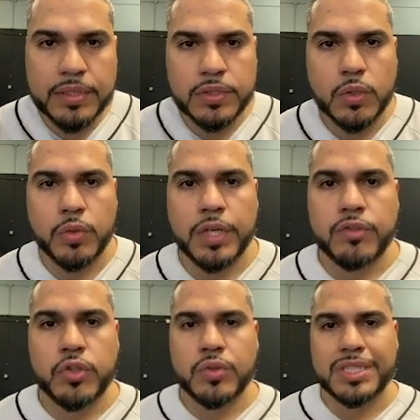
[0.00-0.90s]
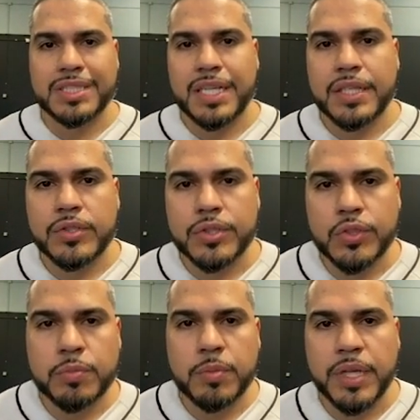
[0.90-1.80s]
So whenever you do a standard
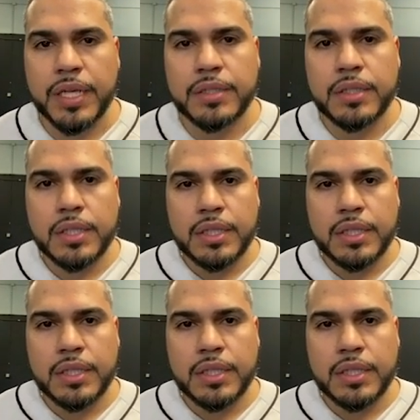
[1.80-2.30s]
Superman,